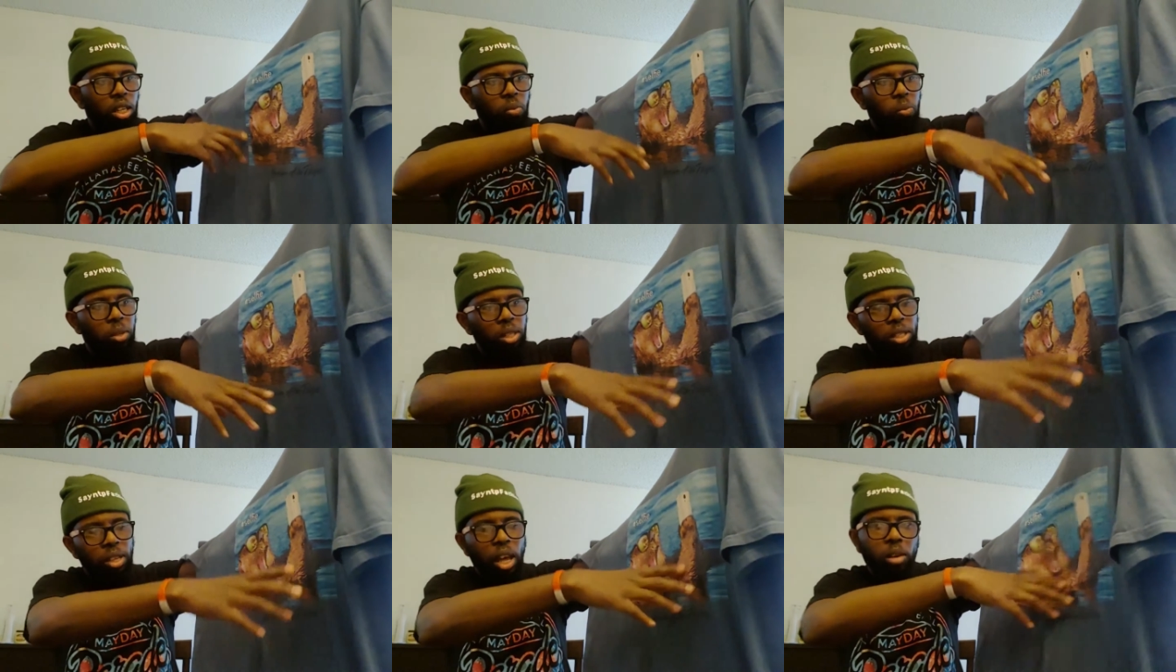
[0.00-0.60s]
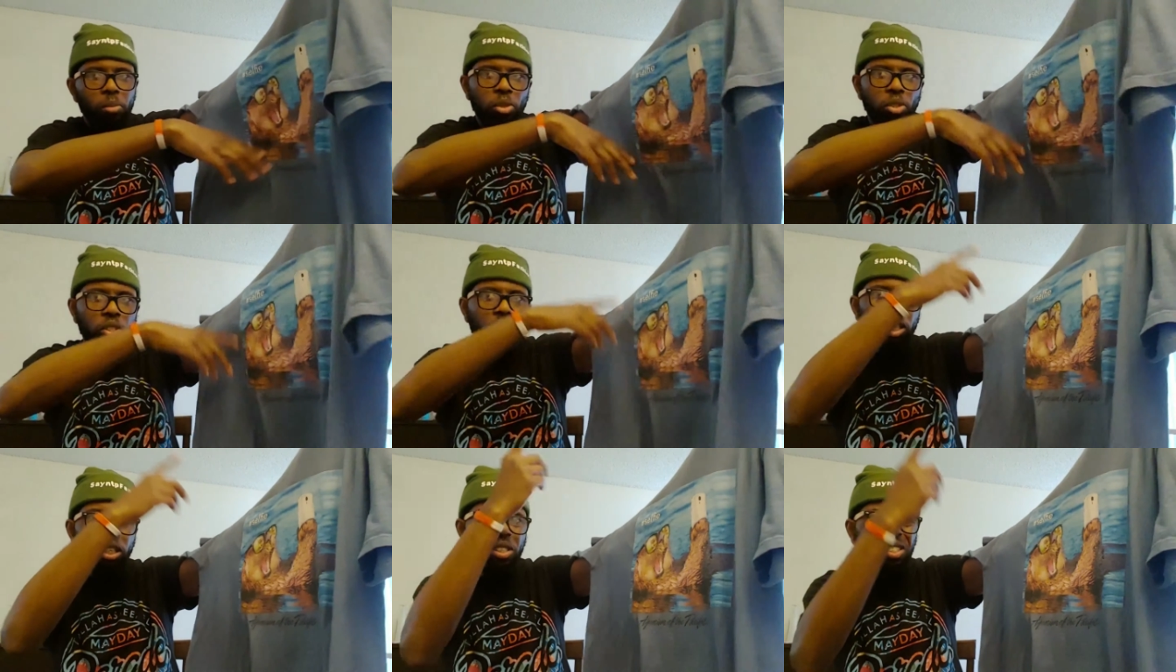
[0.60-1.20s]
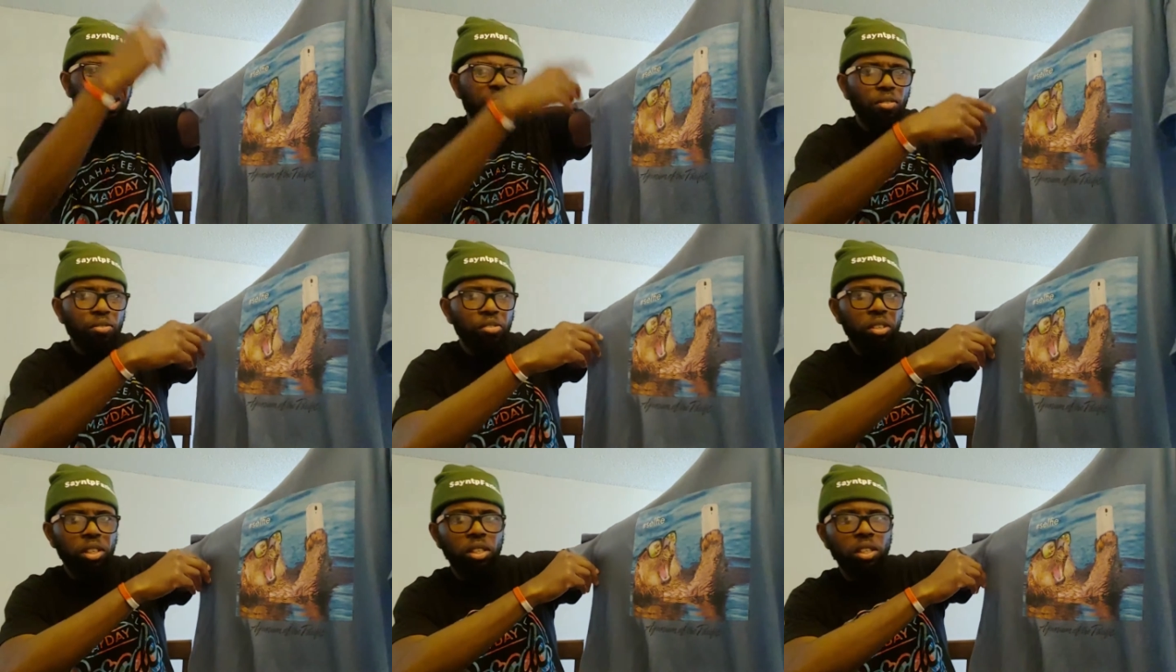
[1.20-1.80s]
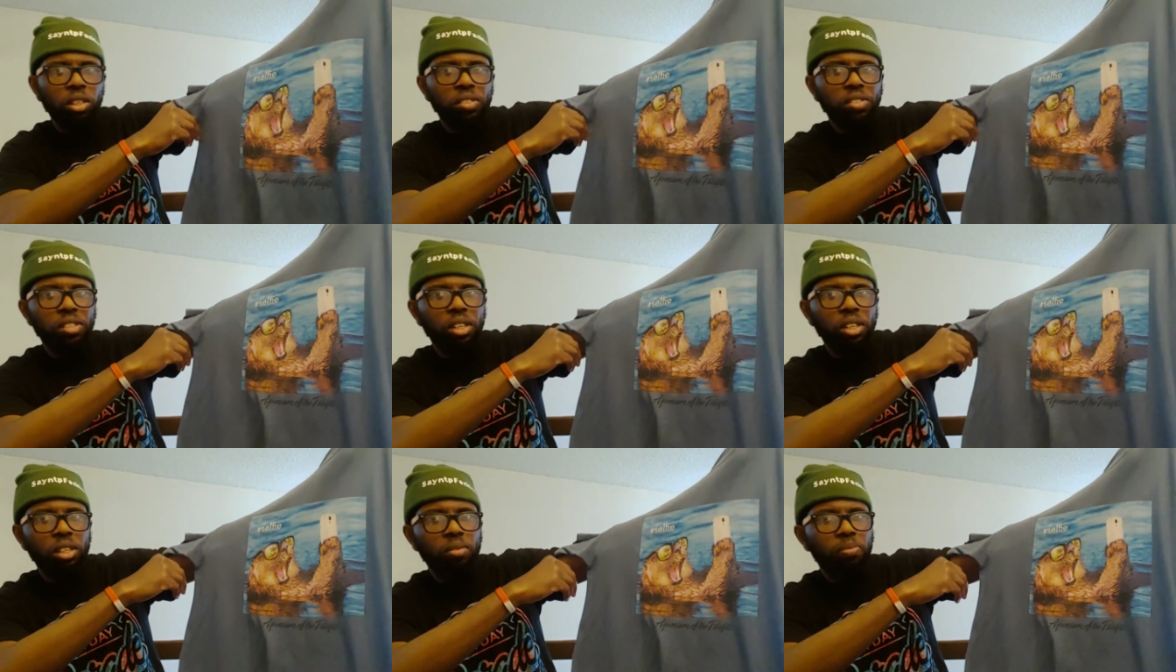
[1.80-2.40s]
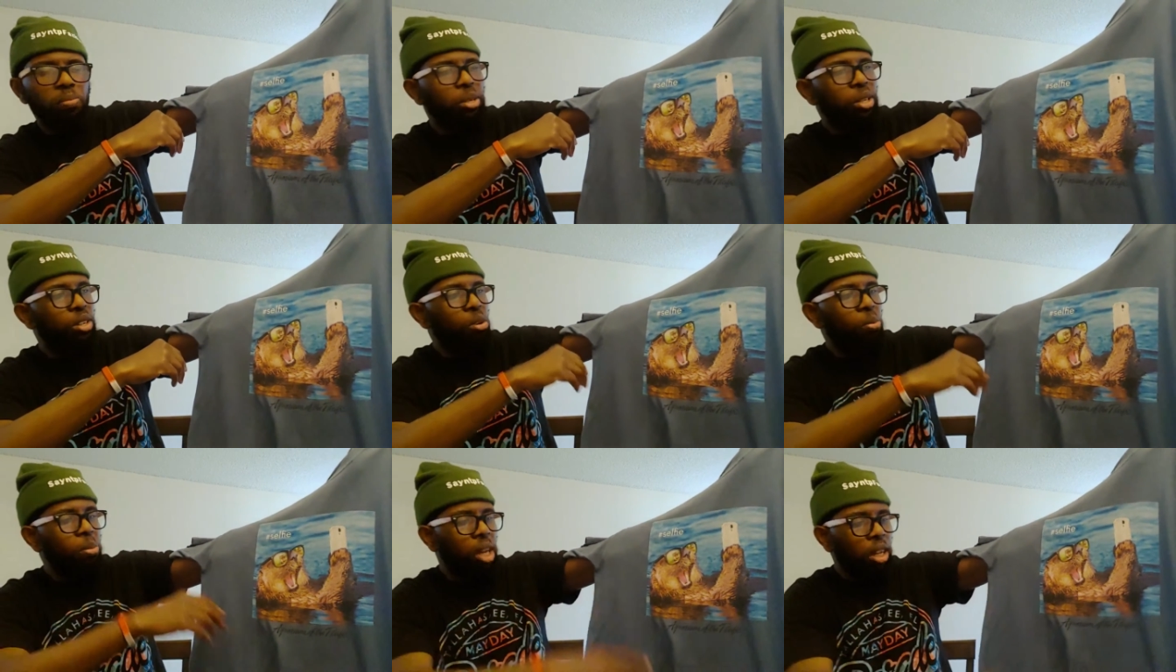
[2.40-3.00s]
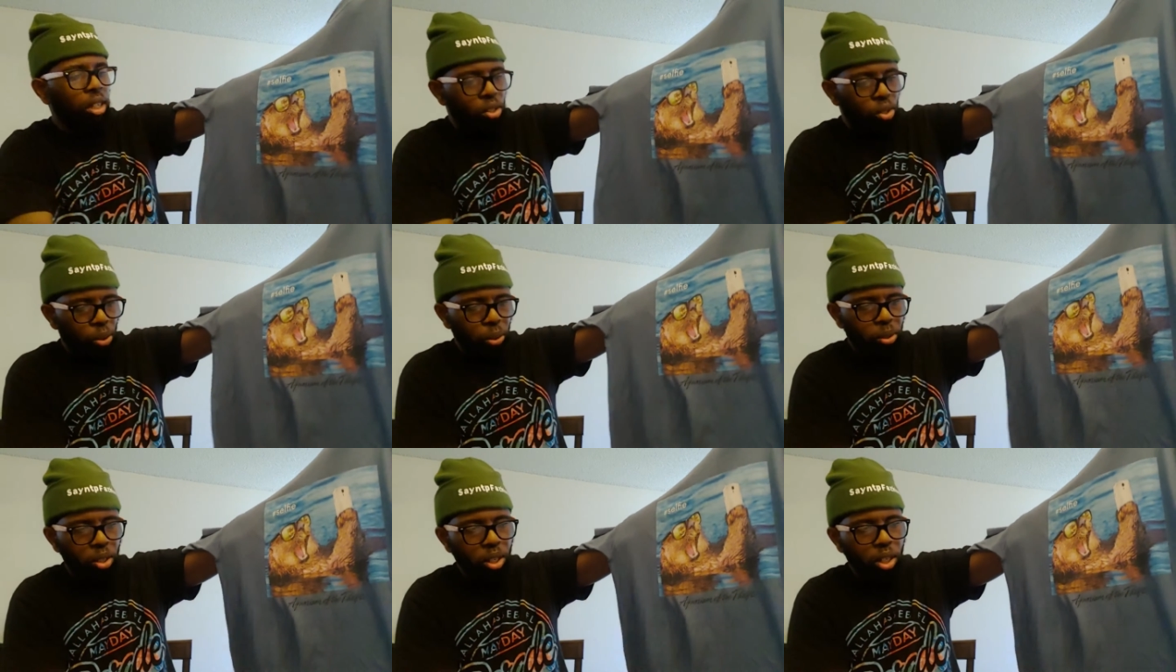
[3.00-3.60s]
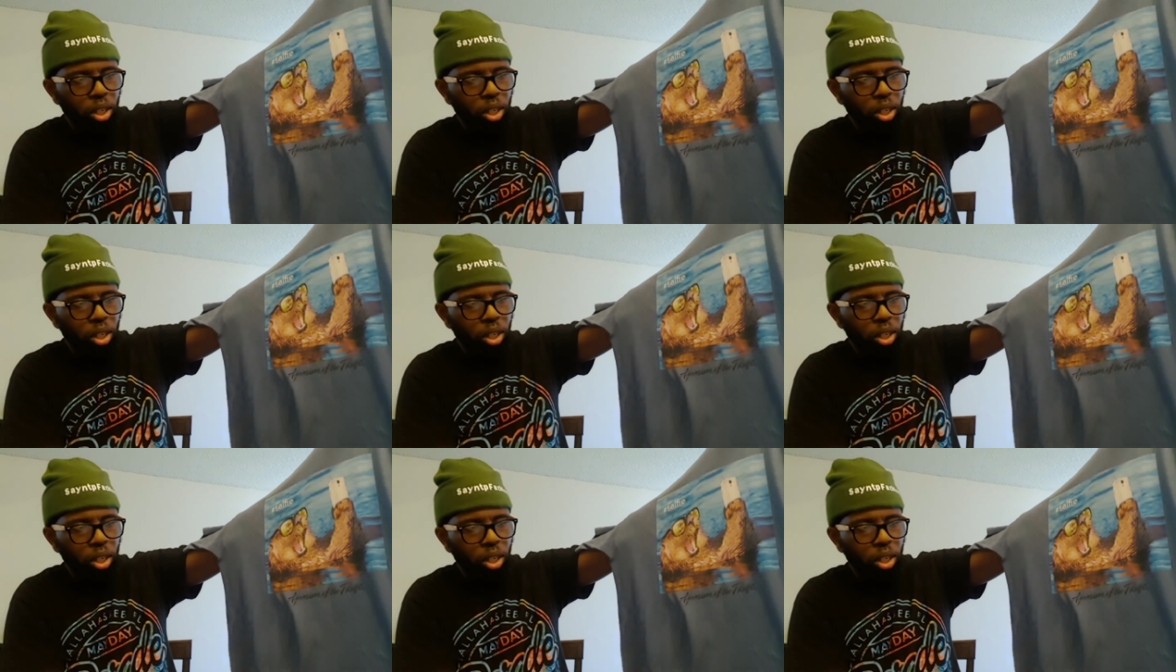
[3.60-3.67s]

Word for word: With this animal is taking a selfie. You can see it, pretty dope. I like this shirt.